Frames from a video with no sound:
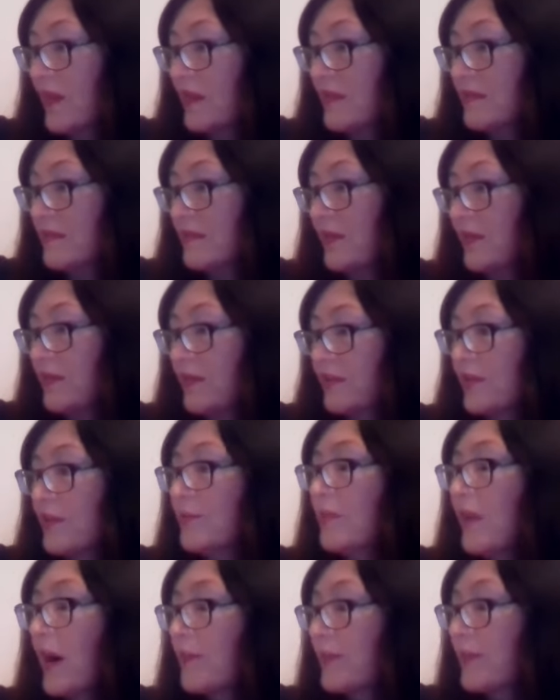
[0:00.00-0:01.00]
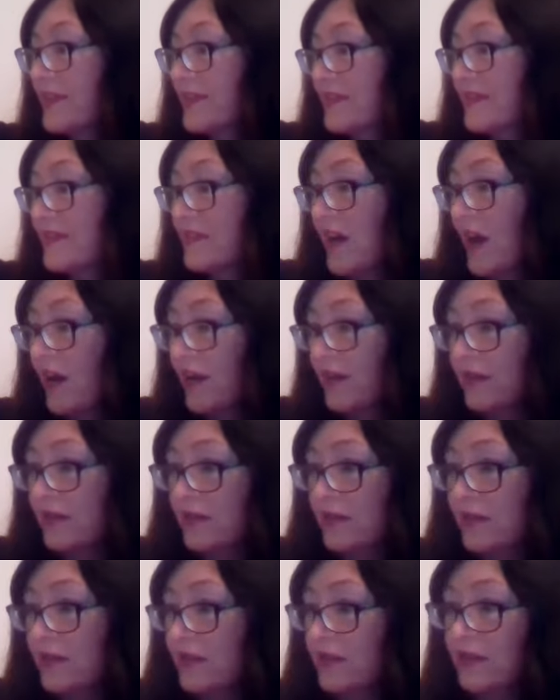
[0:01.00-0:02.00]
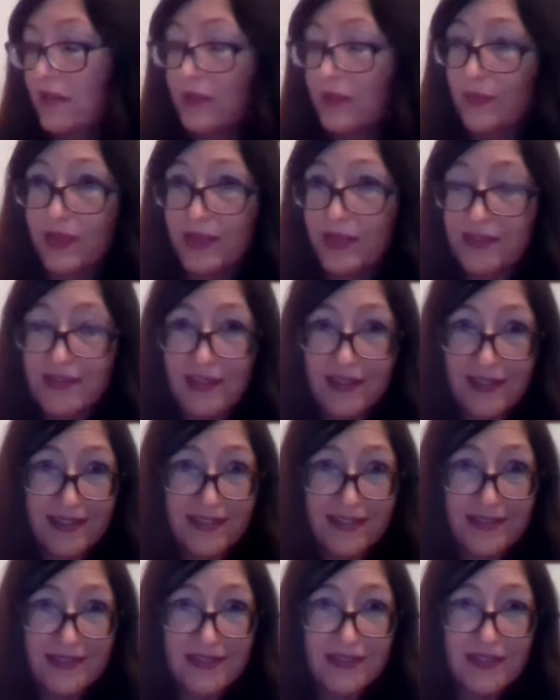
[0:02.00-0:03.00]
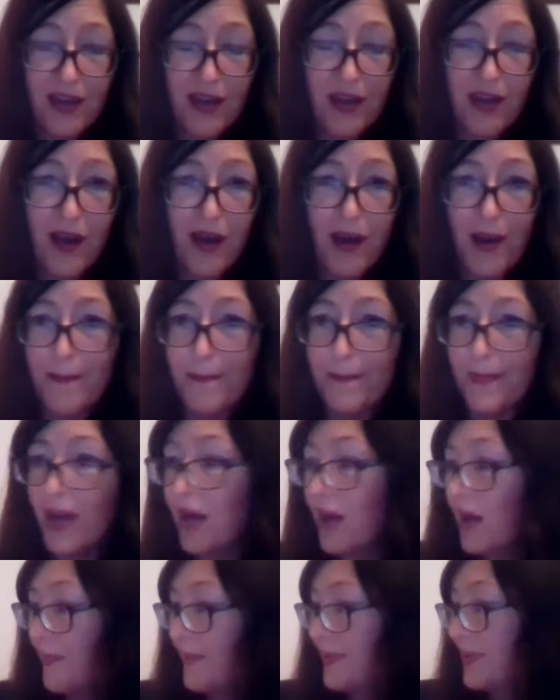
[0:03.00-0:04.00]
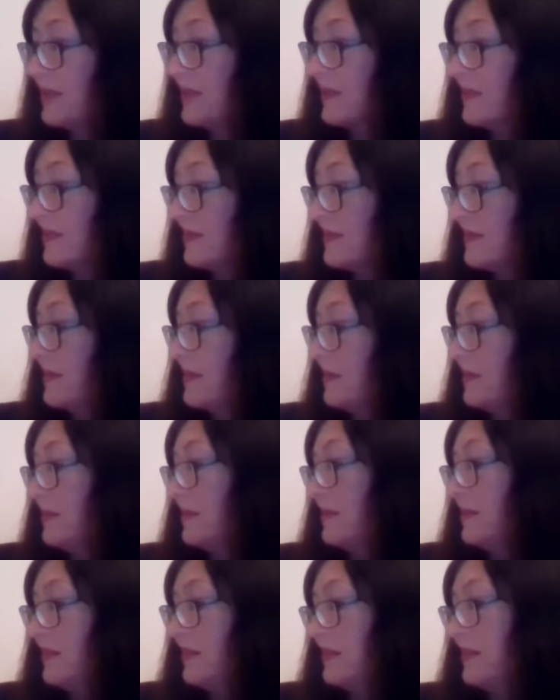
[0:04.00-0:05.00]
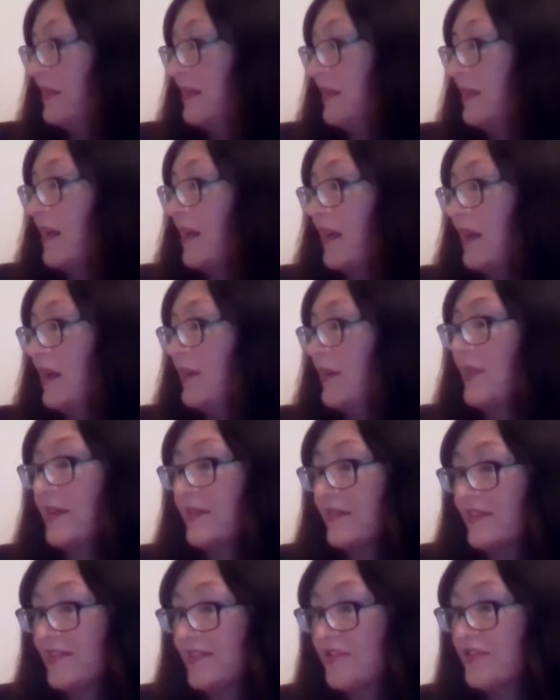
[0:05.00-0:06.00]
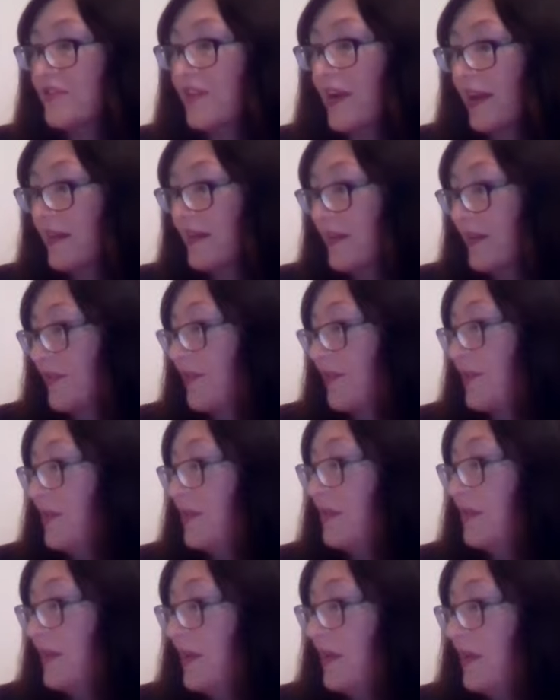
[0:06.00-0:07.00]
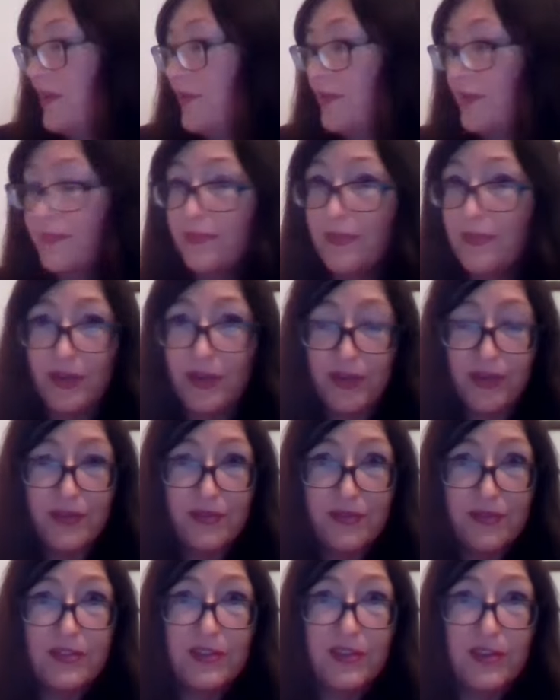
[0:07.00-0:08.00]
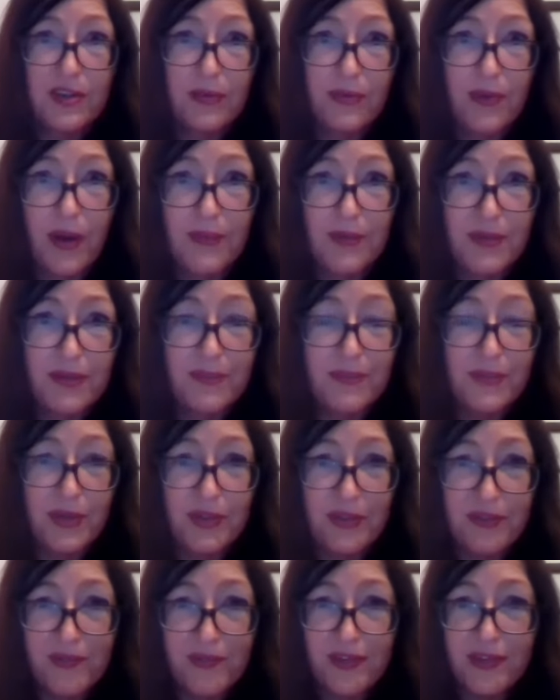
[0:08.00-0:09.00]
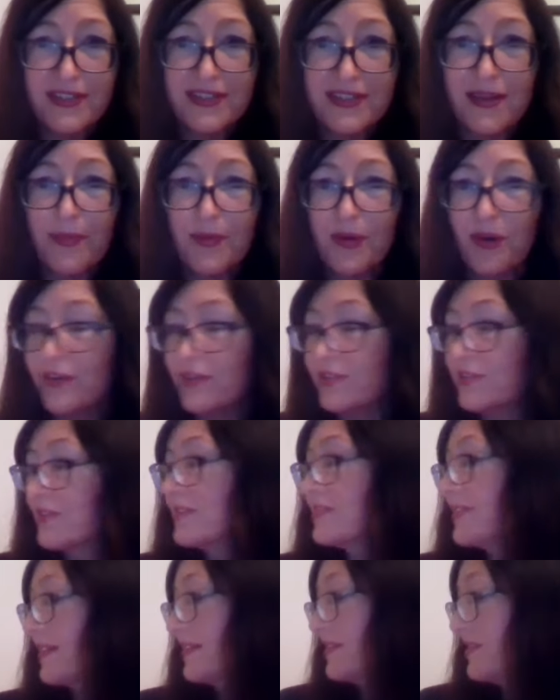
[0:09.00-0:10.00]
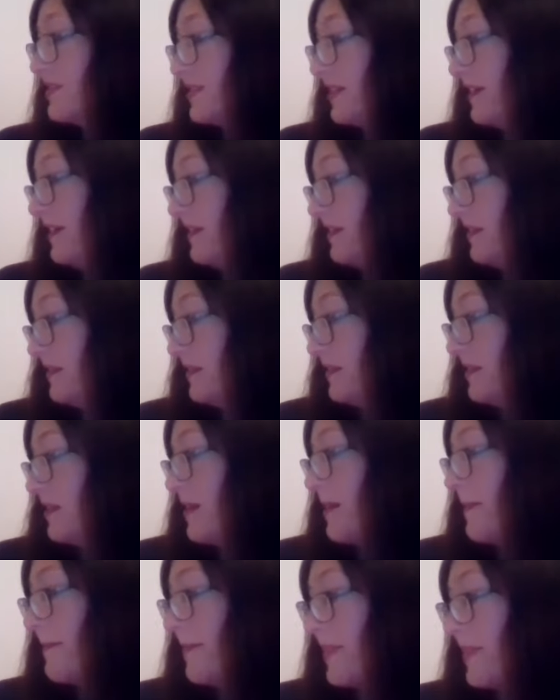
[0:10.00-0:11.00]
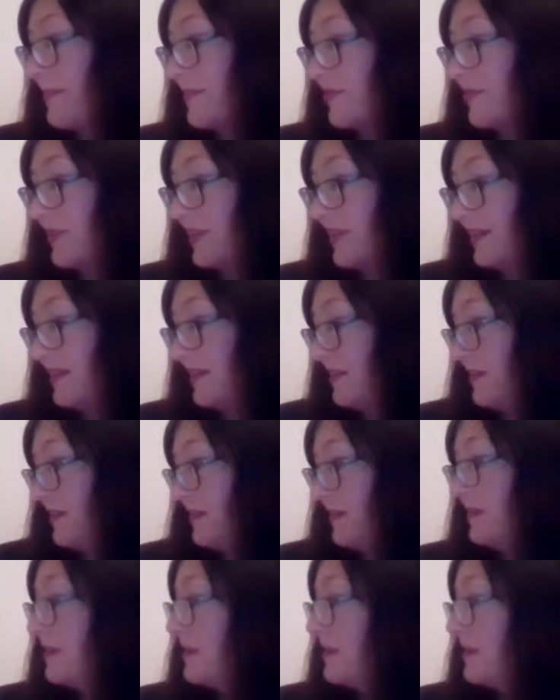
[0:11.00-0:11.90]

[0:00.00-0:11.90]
So you can work with the sun, which is purpose and strength. The moon, you can work with the moon for the subconscious energy, memory.